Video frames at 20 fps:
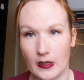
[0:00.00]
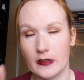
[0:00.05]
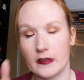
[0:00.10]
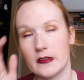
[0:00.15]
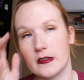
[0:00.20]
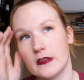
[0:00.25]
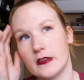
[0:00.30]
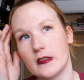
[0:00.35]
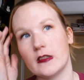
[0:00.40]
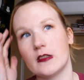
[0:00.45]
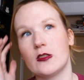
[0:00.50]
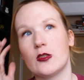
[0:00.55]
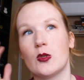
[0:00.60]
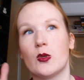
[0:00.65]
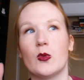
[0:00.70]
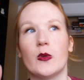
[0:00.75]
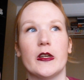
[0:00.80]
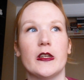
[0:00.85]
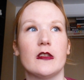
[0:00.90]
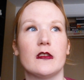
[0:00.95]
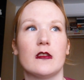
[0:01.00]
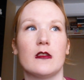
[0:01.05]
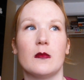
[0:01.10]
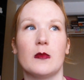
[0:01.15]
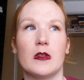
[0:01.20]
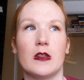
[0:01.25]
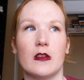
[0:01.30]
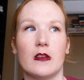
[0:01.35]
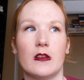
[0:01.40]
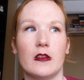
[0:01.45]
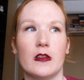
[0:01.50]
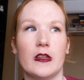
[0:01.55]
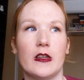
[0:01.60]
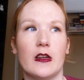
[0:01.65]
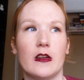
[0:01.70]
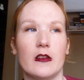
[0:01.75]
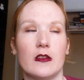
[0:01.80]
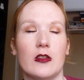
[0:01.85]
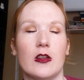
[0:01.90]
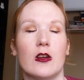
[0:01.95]
got sick twice in the middle.
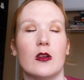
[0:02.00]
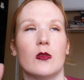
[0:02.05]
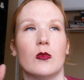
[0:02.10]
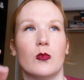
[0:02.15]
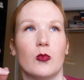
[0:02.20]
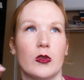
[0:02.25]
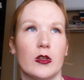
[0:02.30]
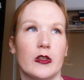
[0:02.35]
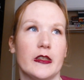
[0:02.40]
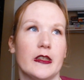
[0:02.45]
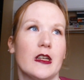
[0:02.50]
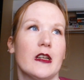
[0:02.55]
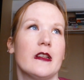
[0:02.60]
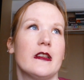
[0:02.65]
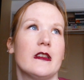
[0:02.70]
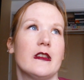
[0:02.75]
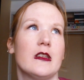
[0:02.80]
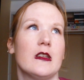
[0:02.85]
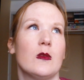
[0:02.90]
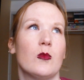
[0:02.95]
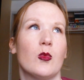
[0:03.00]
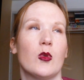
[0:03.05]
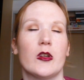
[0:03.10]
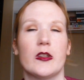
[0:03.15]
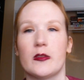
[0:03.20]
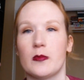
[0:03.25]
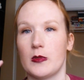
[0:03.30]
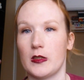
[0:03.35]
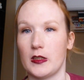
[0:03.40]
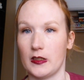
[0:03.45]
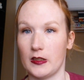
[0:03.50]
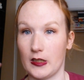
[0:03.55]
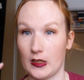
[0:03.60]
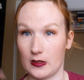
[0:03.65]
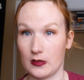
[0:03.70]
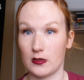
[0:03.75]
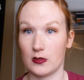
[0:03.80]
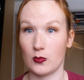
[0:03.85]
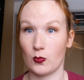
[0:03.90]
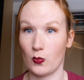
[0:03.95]
He got sick once, but he
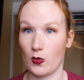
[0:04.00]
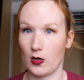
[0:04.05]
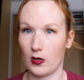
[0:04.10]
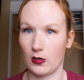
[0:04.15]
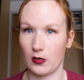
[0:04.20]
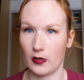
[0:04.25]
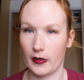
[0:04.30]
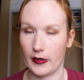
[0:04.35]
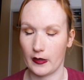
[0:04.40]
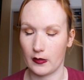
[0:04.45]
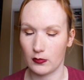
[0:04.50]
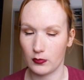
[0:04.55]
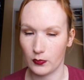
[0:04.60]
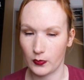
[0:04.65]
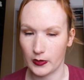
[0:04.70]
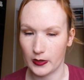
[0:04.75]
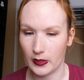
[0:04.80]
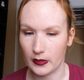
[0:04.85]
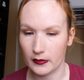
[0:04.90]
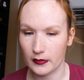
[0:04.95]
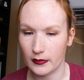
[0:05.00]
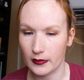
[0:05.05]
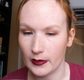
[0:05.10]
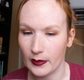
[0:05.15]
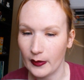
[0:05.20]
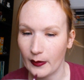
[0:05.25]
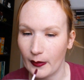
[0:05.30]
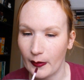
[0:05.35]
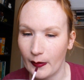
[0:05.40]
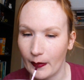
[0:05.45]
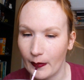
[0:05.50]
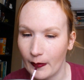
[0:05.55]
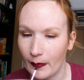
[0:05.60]
tends to walk around when he gets sick.